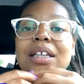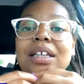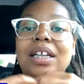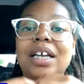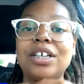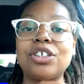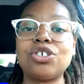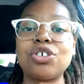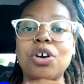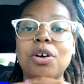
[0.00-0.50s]

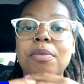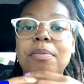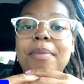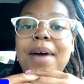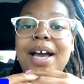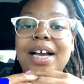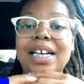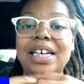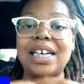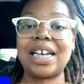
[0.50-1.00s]

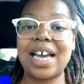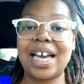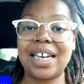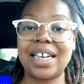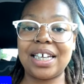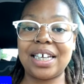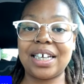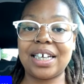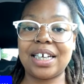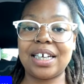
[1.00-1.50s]

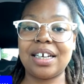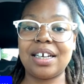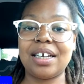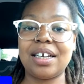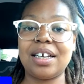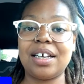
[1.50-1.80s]
electromagnetic